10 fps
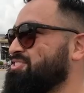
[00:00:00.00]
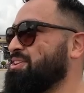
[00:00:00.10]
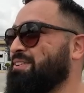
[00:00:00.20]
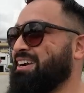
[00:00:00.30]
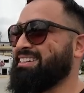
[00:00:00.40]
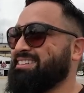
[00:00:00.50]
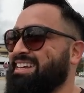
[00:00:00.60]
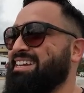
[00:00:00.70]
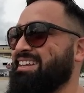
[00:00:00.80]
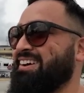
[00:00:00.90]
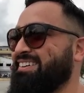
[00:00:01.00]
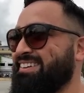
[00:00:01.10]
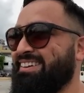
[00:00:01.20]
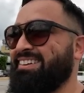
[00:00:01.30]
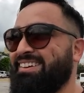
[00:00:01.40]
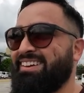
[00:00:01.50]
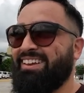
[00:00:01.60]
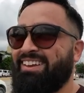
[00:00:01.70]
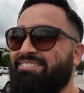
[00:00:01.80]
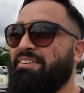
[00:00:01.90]
Super nice lady, though.
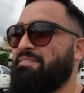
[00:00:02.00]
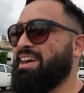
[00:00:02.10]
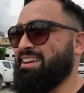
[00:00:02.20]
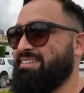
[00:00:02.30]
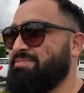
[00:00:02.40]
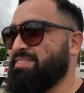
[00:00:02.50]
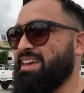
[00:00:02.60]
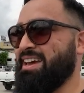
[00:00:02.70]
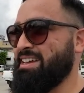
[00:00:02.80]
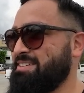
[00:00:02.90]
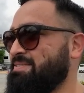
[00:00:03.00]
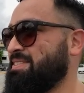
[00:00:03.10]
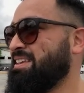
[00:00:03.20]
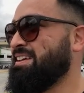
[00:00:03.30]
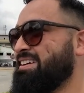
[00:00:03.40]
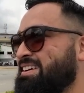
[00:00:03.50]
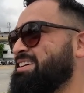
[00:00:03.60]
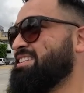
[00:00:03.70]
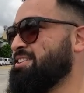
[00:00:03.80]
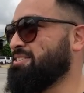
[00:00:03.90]
But, man, yeah.
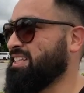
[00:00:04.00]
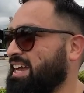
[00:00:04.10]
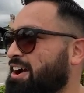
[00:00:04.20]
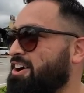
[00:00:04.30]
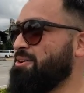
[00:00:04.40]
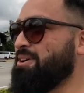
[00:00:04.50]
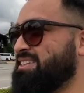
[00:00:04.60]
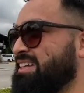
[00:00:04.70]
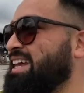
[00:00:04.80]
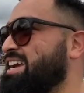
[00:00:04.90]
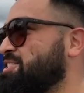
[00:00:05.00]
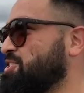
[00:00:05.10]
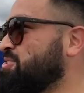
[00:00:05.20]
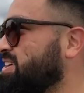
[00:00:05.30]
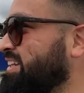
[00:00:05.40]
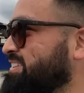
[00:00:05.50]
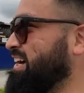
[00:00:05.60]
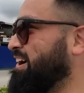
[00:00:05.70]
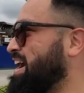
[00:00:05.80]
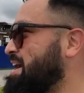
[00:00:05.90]
She was like, oh, I want to date you, and then
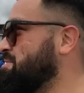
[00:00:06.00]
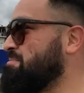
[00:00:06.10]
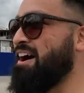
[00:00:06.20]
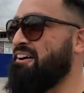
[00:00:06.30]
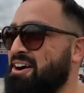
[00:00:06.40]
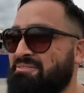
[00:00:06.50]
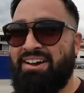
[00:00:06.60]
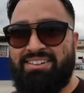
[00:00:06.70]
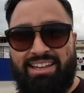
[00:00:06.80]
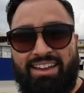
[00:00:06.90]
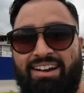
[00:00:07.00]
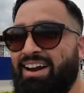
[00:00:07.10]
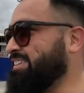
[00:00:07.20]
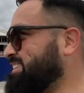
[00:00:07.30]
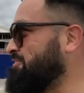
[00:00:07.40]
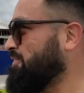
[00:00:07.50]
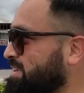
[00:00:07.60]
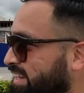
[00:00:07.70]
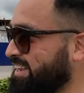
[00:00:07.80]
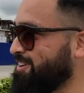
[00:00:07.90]
start grabbing my arm. I was like, all right, it's time for
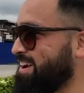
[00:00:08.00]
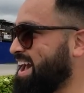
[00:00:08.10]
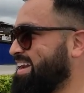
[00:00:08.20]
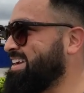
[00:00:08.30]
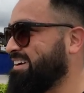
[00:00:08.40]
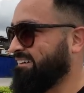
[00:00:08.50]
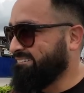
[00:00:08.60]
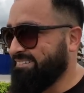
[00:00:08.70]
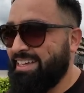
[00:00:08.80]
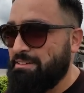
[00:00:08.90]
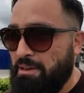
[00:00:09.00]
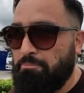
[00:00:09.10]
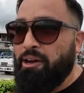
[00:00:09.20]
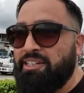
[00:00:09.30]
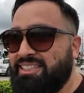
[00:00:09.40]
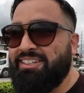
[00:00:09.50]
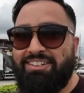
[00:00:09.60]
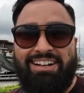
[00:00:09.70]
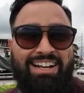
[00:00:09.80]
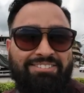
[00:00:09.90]
me to get on out of here. Keep it pushing.
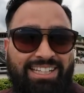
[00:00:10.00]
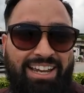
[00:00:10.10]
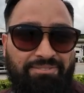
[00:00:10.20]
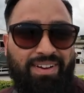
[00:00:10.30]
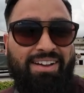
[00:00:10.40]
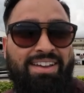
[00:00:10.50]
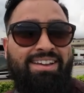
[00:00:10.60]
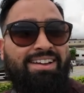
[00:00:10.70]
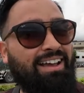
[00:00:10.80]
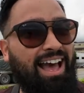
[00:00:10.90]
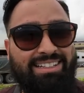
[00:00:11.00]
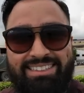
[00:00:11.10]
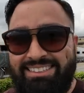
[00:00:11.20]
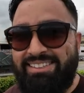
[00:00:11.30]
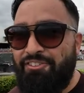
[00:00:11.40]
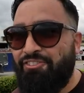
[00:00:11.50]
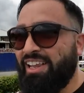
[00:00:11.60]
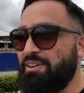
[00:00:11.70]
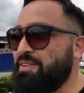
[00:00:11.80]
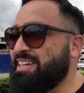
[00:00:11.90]
You know what I'm saying? But, guys, this is the
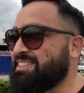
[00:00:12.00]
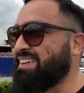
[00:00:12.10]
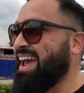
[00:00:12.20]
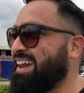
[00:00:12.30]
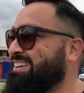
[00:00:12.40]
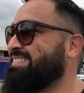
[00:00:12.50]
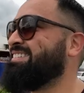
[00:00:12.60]
Philippines, man.